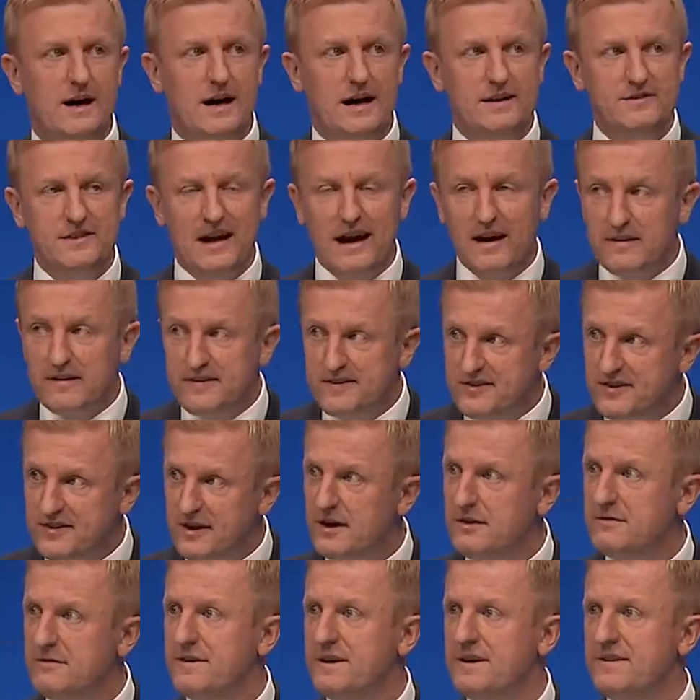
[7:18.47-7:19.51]
And our
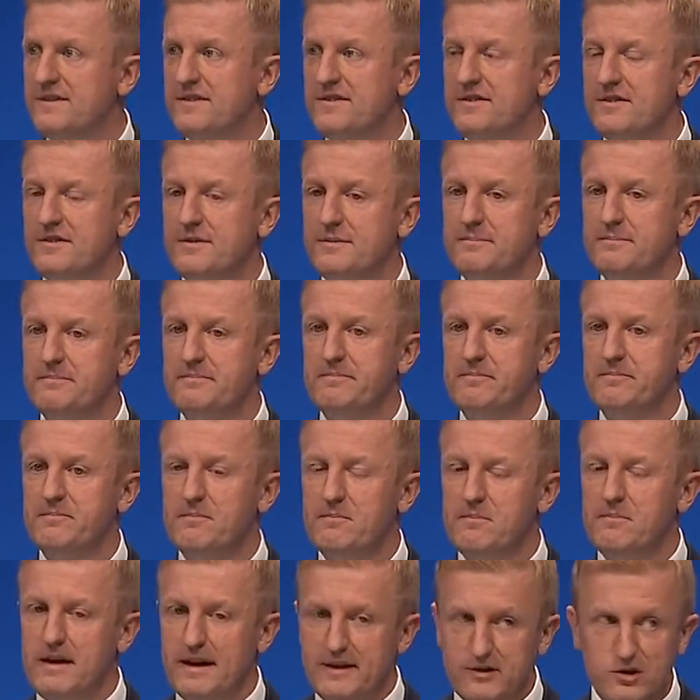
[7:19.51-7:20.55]
service
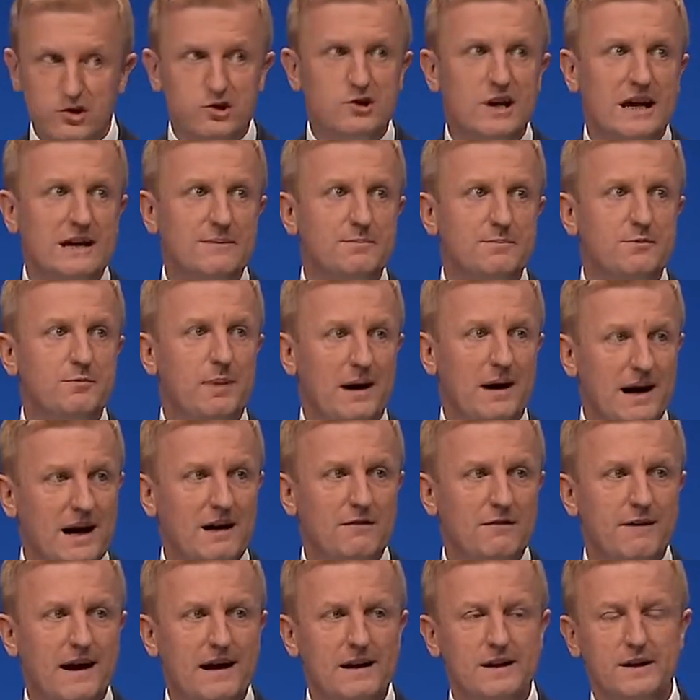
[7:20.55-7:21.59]
is shaped by
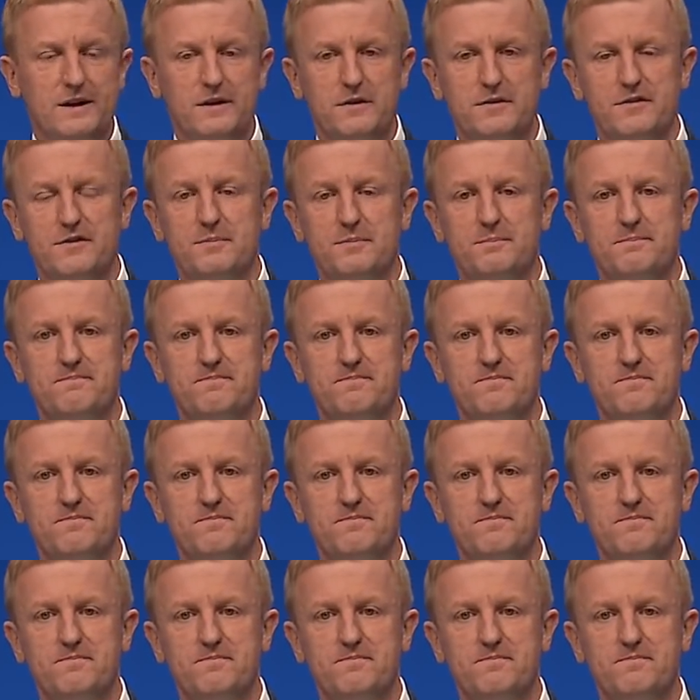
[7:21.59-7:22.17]
our values.